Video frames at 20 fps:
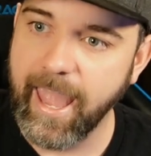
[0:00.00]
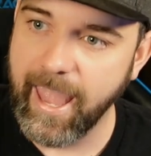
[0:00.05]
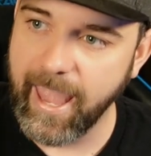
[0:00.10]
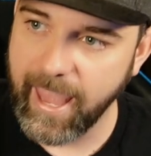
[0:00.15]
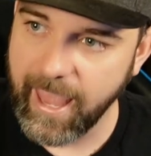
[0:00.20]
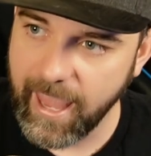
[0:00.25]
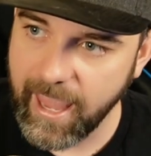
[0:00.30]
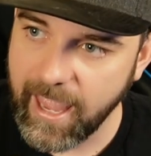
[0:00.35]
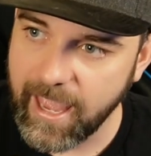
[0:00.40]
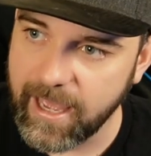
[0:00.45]

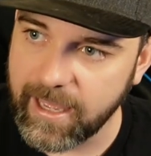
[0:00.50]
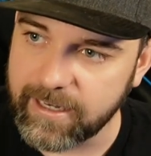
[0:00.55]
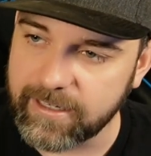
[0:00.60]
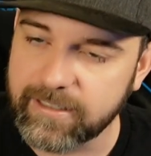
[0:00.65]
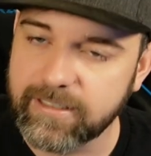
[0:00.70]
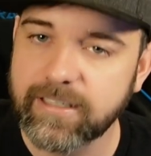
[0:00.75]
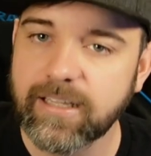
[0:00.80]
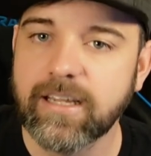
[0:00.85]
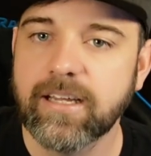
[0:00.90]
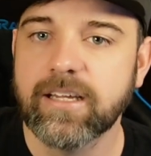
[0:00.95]

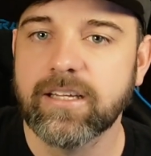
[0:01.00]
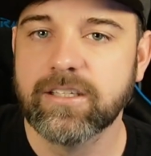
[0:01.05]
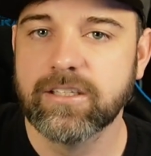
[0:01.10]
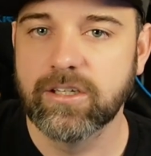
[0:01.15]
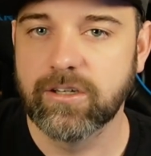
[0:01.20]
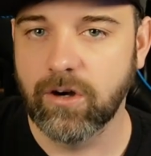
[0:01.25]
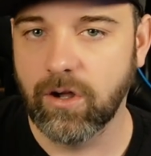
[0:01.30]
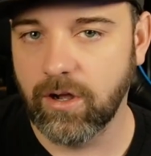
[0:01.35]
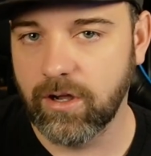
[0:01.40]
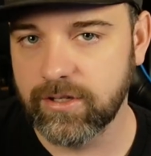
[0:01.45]
and
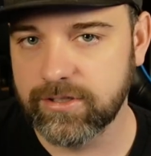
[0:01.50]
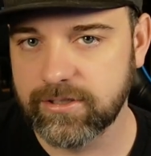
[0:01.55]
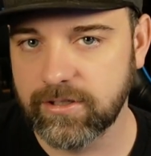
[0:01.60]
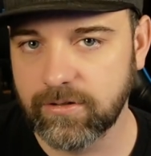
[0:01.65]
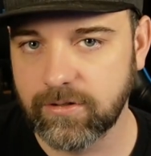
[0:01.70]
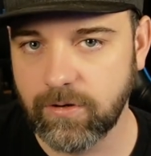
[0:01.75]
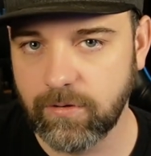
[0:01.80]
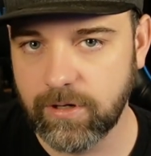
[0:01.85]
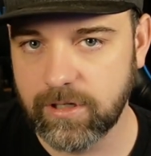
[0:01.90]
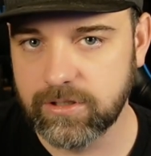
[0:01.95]
you're also
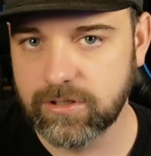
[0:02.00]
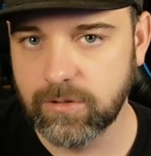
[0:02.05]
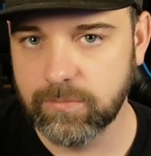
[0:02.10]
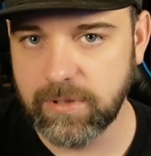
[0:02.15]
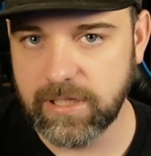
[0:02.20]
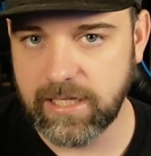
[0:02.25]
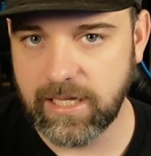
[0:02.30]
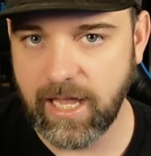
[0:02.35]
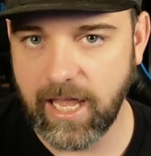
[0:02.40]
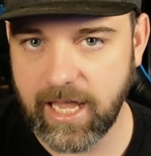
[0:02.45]
going to
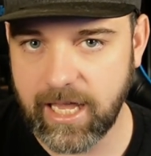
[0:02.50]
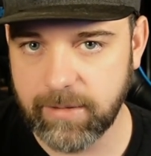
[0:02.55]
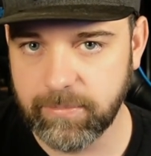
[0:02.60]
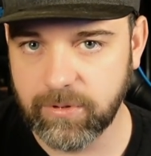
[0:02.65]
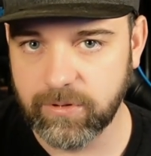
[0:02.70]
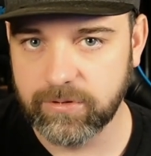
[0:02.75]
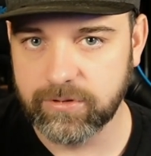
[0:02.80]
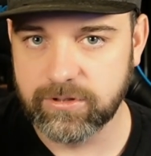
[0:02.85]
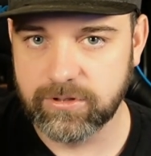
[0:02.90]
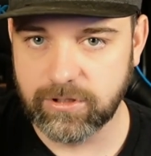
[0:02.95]
be
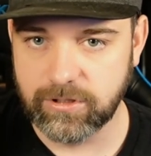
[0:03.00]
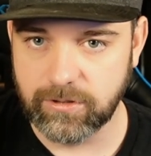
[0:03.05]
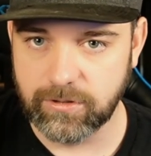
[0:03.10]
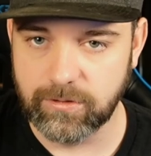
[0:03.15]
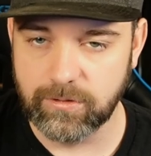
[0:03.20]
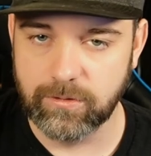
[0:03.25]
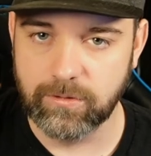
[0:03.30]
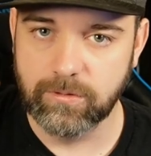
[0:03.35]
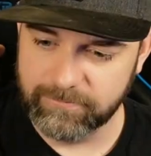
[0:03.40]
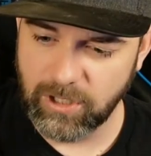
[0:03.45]
able
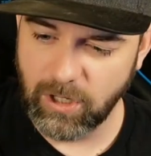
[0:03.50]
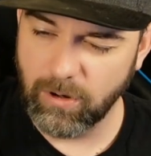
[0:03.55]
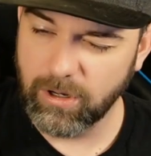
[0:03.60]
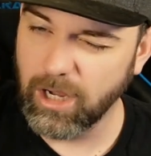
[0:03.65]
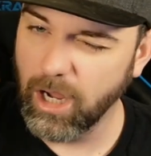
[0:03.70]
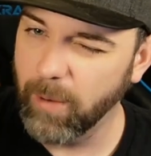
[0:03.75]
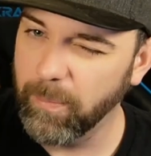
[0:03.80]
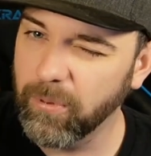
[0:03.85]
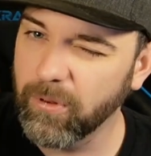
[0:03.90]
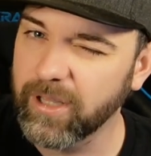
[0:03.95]
to know a
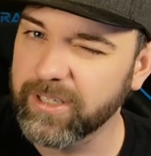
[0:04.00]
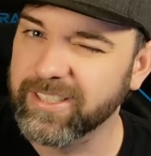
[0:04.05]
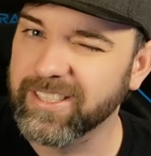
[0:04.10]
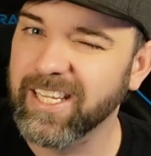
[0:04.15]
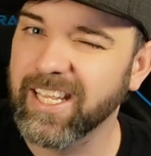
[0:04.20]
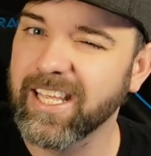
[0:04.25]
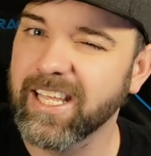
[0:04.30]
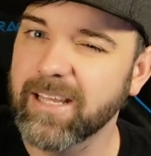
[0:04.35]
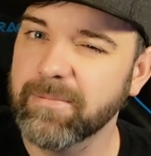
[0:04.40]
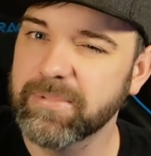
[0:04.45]
couple of
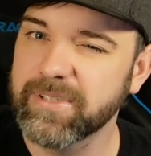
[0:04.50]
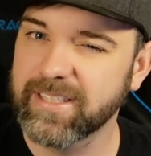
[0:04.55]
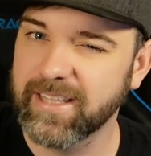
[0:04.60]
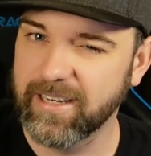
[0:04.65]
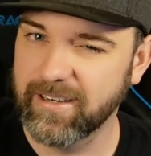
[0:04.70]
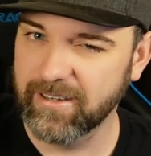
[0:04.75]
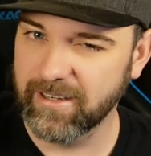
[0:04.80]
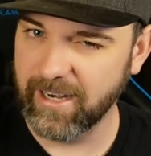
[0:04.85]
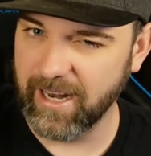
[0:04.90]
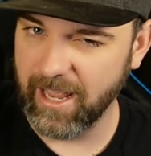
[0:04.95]
tips that
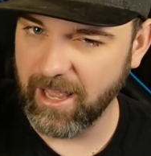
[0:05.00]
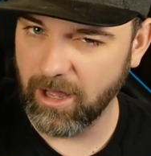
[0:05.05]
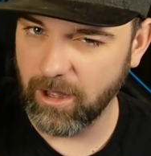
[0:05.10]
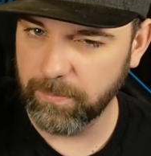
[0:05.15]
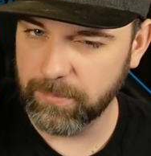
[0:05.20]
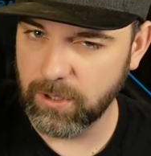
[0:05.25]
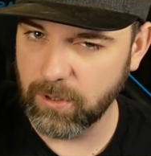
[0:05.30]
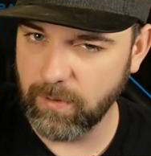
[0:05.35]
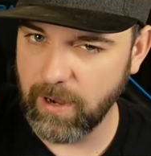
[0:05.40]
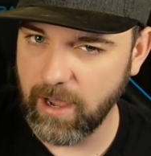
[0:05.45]
are going to
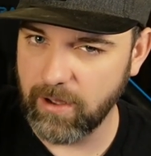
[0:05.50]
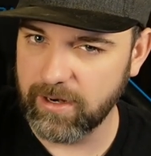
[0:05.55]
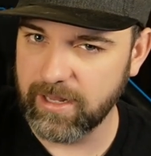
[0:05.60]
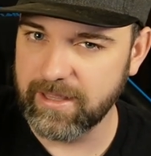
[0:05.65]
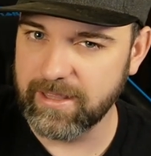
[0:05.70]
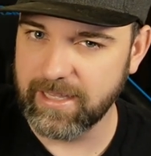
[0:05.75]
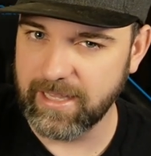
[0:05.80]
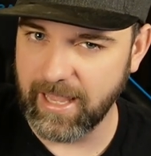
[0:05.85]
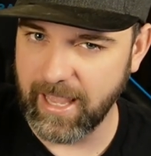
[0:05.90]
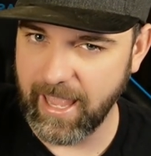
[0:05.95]
help you out
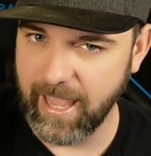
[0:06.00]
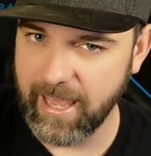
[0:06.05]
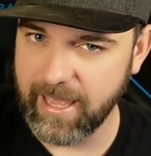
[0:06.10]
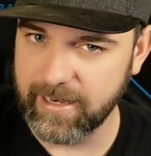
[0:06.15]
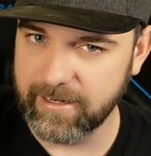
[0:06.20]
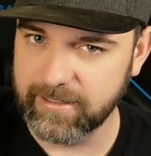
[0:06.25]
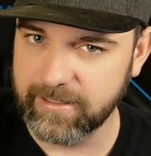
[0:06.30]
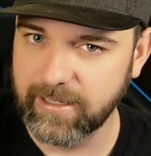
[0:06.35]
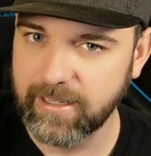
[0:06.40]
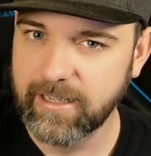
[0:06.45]
in the
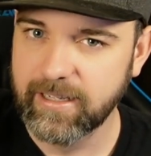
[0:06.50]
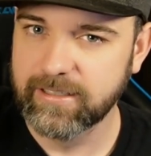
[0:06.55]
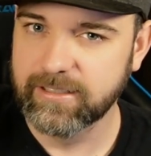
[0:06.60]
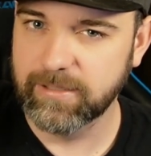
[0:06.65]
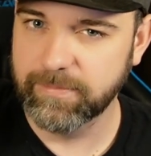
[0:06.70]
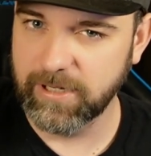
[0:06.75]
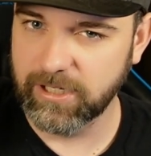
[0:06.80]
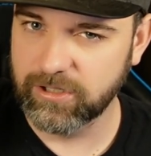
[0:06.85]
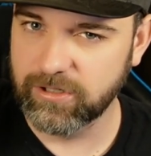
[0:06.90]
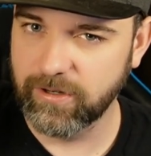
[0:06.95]
end to
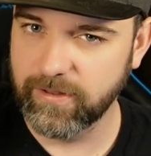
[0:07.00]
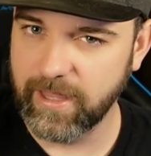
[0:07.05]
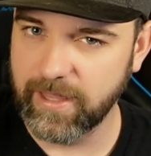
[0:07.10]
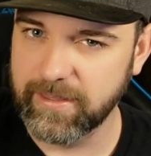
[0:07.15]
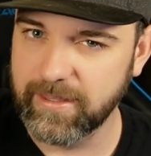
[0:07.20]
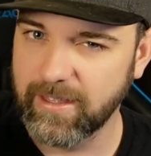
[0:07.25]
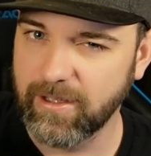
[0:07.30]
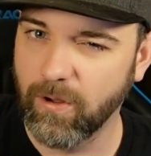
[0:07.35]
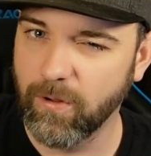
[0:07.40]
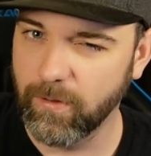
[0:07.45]
make sure that
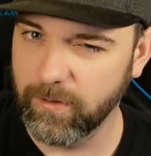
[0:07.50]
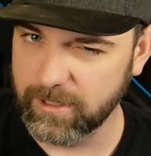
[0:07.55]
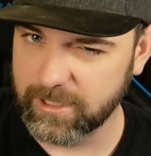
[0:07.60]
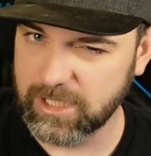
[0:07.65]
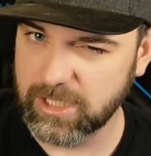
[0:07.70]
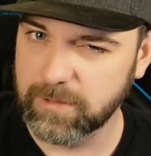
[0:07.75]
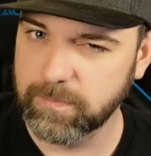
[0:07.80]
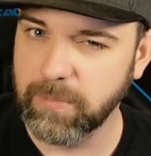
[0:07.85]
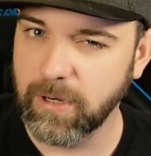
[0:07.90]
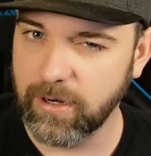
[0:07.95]
the whole
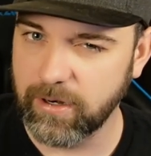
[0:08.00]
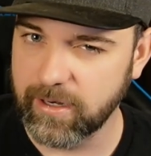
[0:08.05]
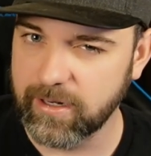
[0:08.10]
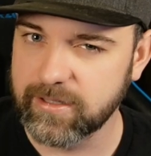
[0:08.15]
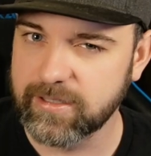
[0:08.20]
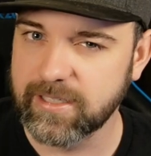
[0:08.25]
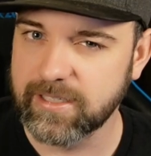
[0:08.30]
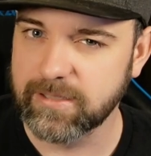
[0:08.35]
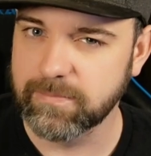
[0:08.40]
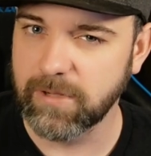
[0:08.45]

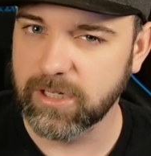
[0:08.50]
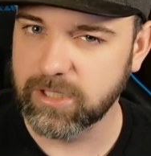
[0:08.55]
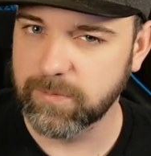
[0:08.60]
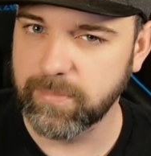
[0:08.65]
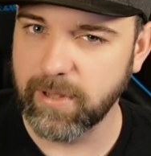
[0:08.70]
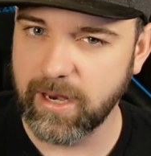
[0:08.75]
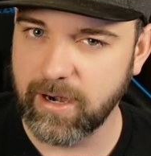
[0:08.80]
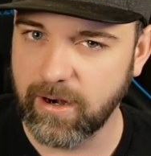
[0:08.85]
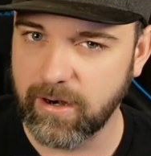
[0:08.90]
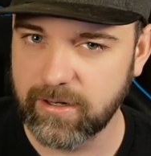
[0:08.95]
experience is much
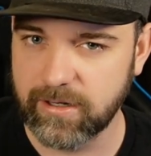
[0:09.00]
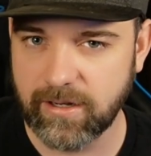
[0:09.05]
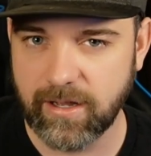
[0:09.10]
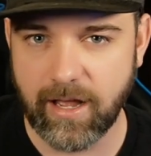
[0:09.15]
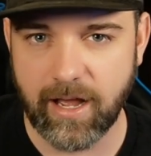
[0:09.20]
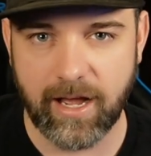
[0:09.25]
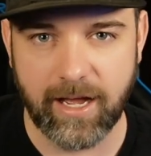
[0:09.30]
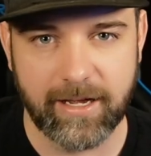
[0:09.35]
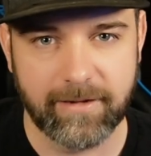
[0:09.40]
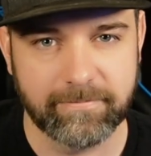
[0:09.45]
better.
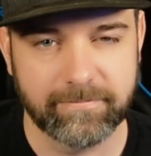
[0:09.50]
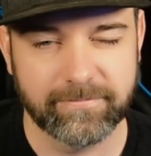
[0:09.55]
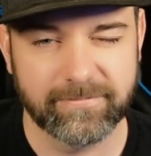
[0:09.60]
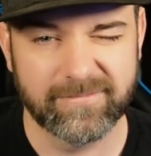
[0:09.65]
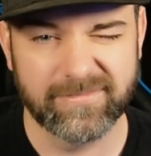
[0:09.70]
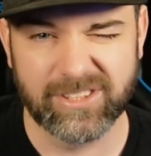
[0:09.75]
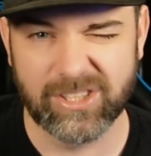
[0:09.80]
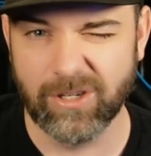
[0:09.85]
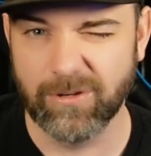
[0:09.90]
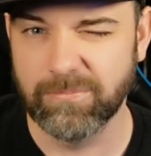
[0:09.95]

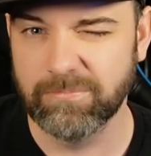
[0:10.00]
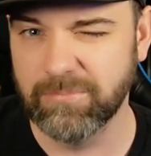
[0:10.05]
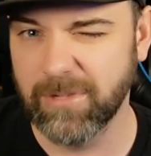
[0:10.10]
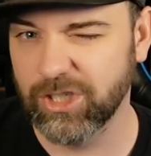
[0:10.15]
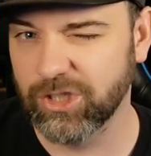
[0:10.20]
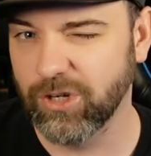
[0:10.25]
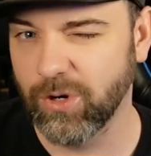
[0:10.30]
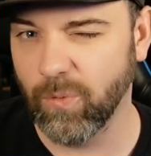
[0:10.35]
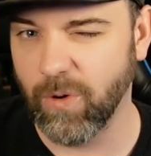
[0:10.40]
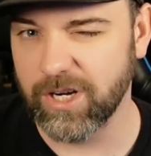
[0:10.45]
So make
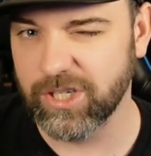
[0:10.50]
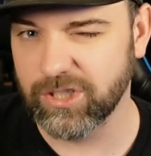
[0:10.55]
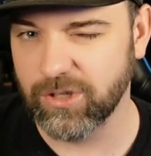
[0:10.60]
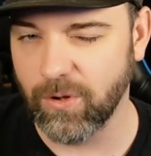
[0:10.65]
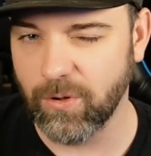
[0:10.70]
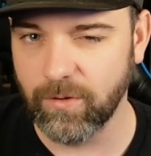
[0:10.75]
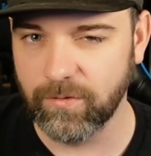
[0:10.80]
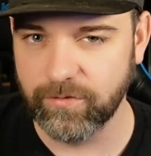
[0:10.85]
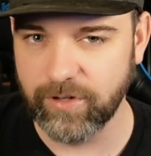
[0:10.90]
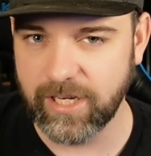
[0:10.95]
sure to watch the
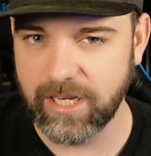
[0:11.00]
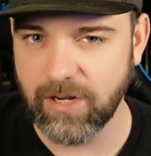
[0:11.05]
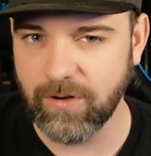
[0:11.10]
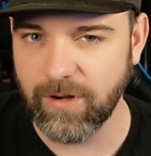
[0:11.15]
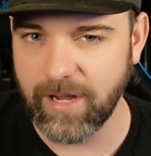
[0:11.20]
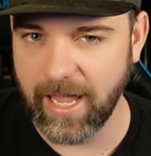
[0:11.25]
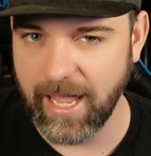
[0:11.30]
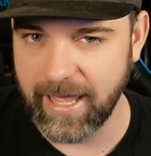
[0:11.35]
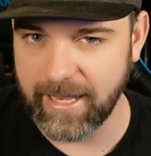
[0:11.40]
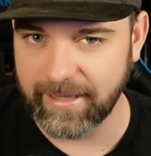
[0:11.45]
whole video
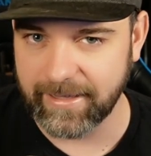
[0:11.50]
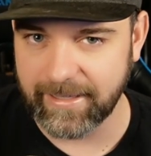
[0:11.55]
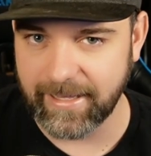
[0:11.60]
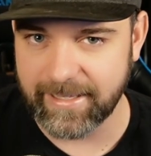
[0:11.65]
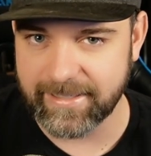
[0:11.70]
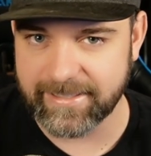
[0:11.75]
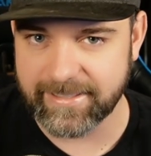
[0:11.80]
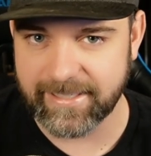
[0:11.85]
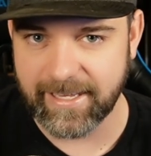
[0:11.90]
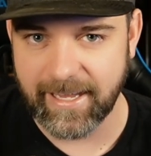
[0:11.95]
and
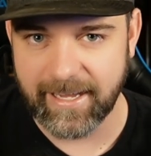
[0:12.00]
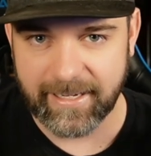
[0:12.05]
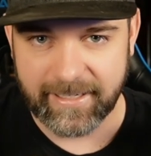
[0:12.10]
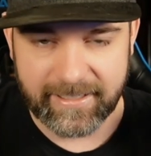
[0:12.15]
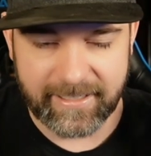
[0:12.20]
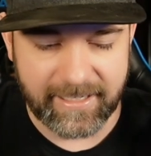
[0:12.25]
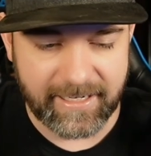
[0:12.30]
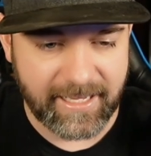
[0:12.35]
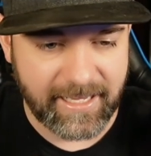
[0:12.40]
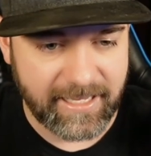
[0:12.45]
let's
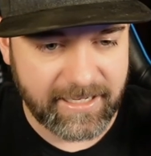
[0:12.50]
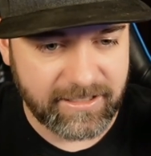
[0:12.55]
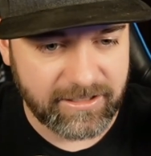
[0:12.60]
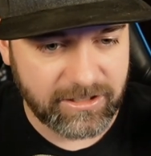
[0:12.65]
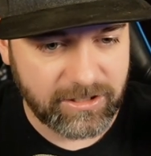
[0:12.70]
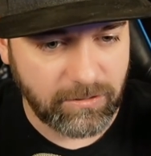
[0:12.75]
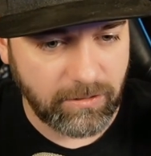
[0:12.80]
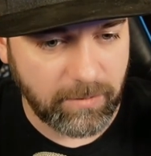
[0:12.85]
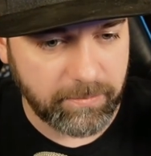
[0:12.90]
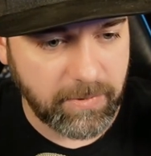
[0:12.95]
get
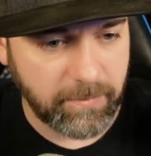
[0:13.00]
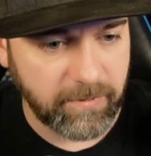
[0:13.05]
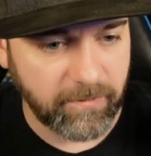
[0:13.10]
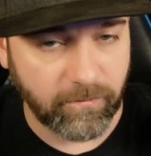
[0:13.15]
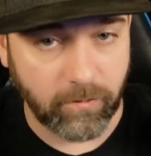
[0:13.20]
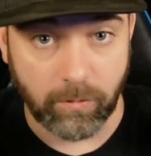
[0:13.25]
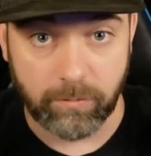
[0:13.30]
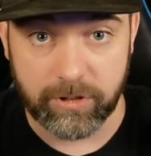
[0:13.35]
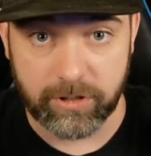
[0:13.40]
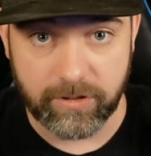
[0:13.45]
into it. But
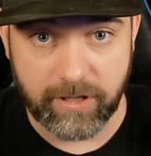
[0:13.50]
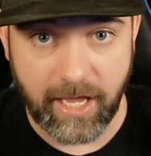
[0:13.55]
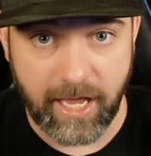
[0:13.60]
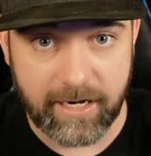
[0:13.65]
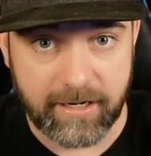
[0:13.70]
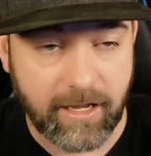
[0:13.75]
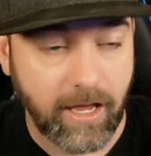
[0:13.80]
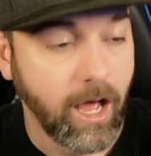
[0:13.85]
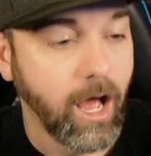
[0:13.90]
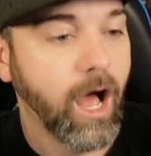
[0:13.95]
before we do
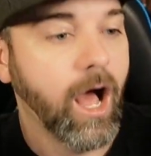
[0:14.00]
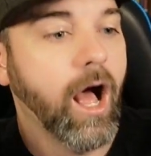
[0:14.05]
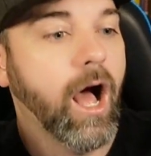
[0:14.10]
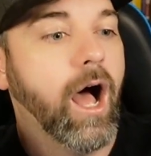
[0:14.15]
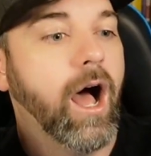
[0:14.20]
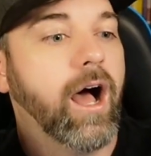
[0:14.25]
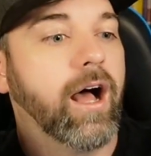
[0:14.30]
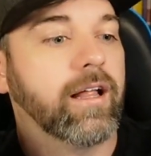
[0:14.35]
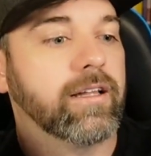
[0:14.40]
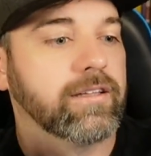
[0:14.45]
that,
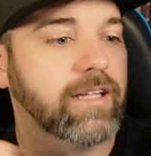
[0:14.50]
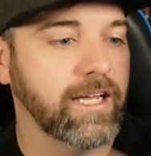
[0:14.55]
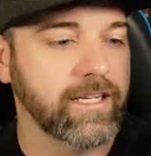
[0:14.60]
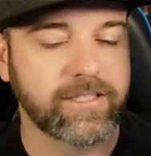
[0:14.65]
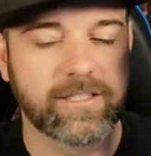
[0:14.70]
like,